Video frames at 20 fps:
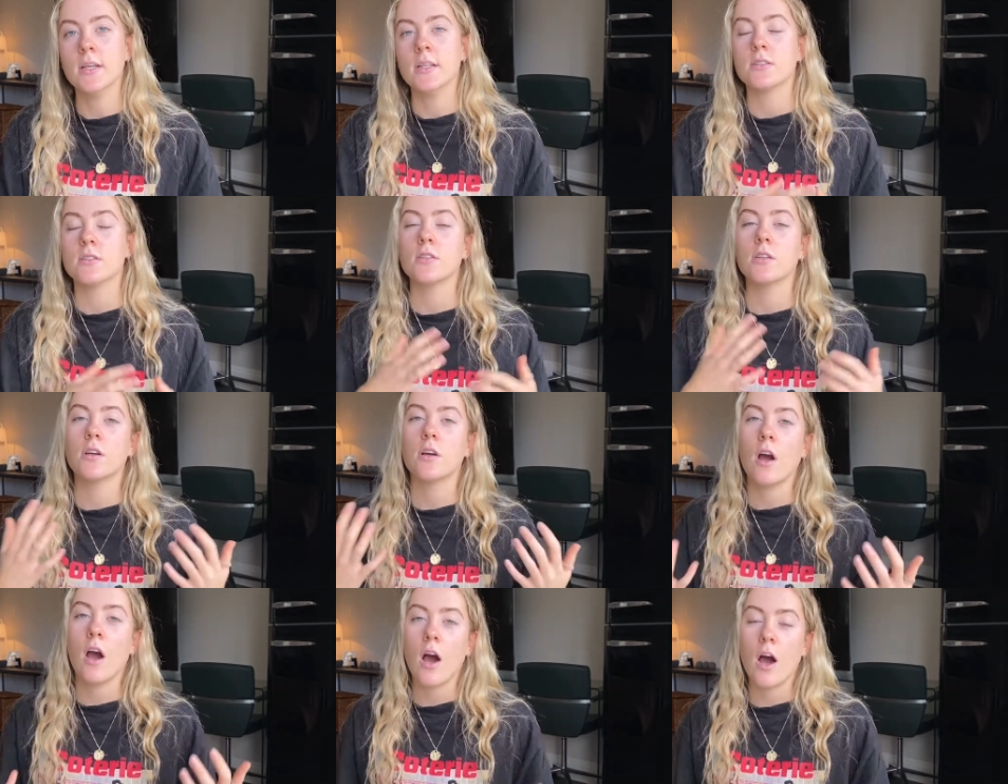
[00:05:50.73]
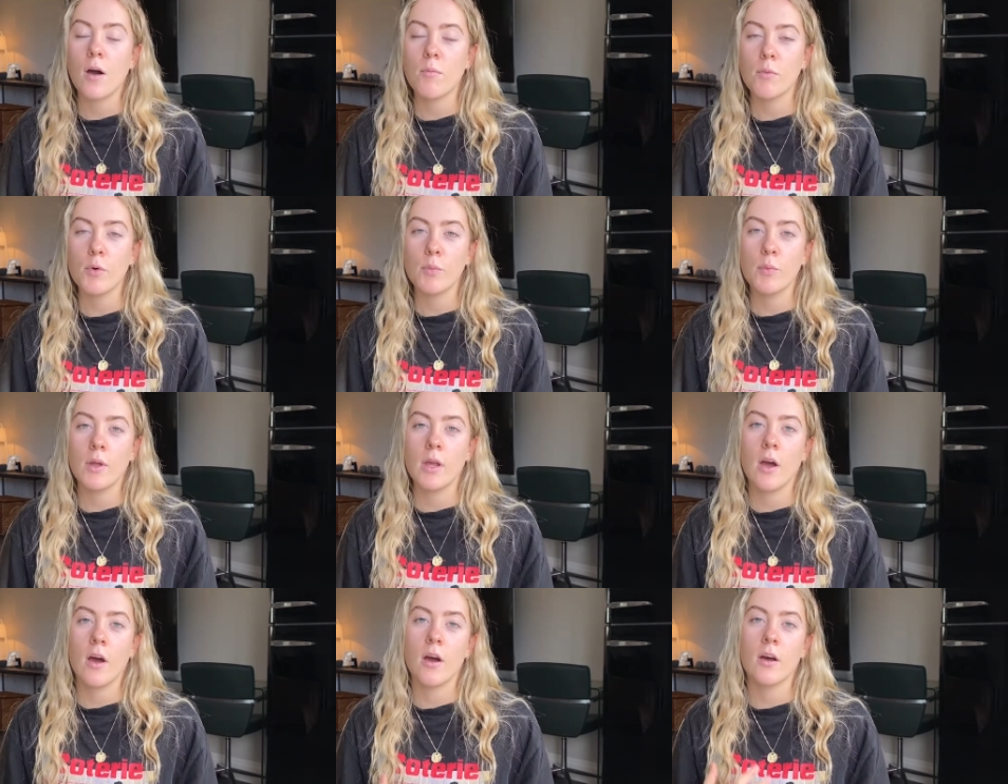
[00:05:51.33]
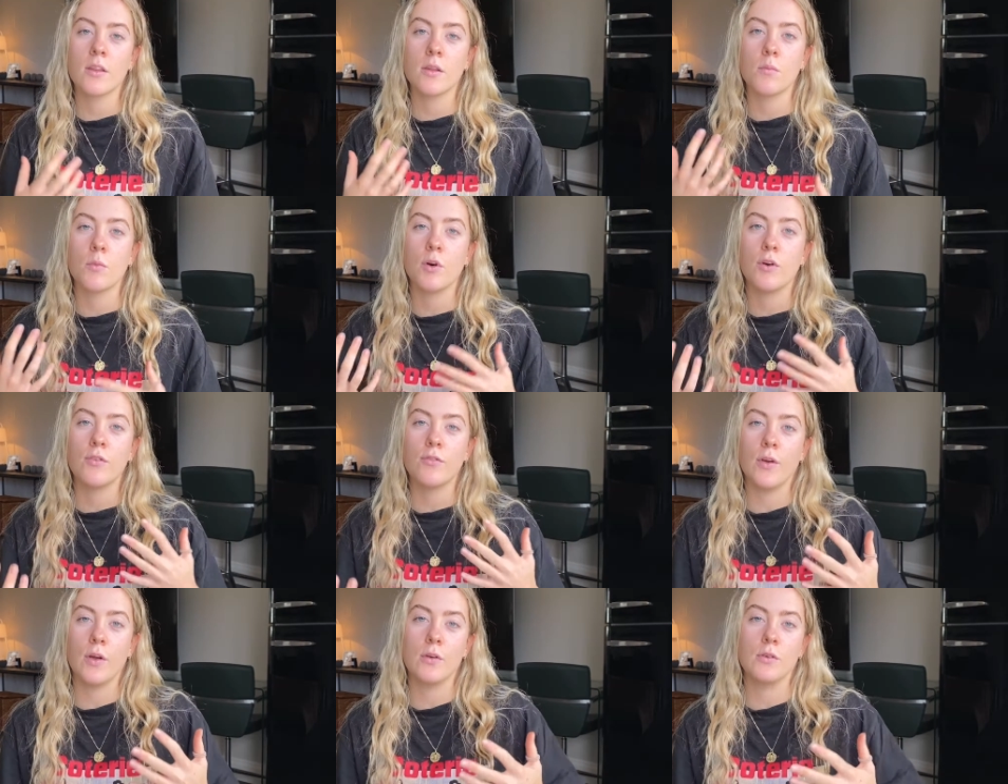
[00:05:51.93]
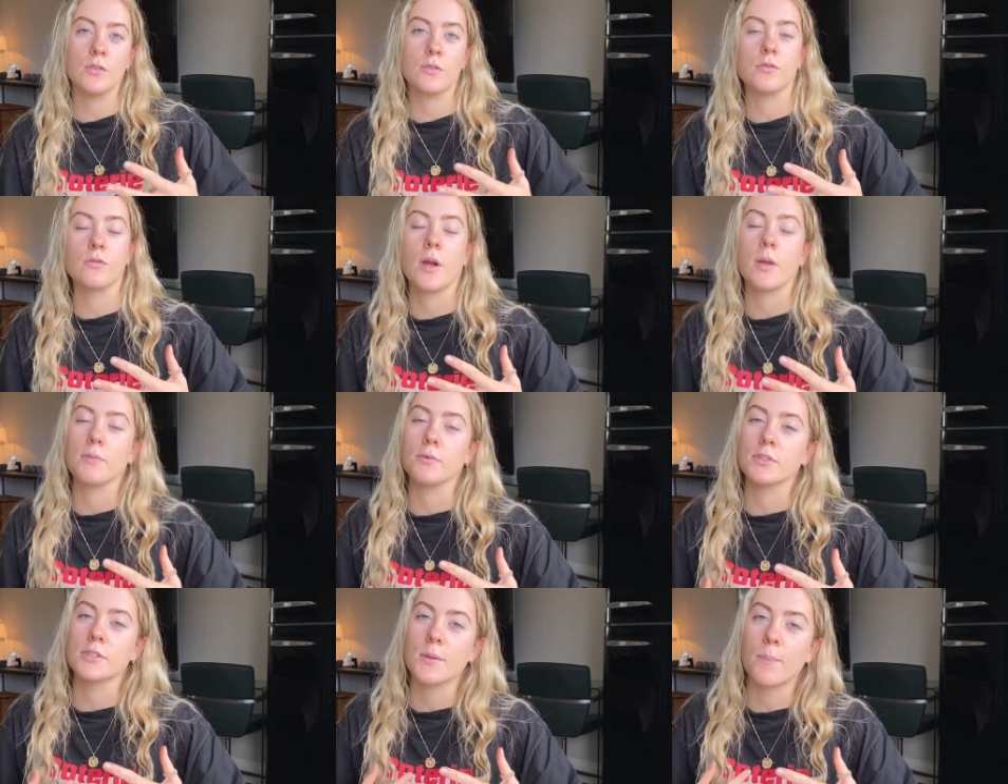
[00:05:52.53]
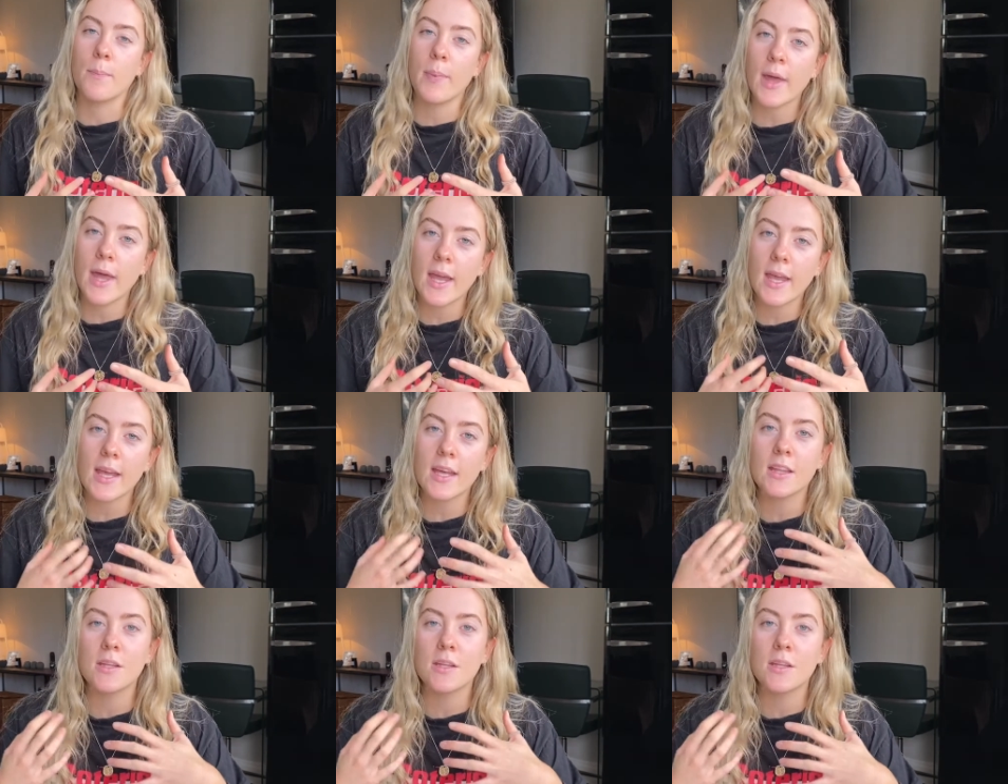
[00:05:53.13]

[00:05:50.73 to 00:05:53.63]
So the calmer we are, the more focused we're able to be,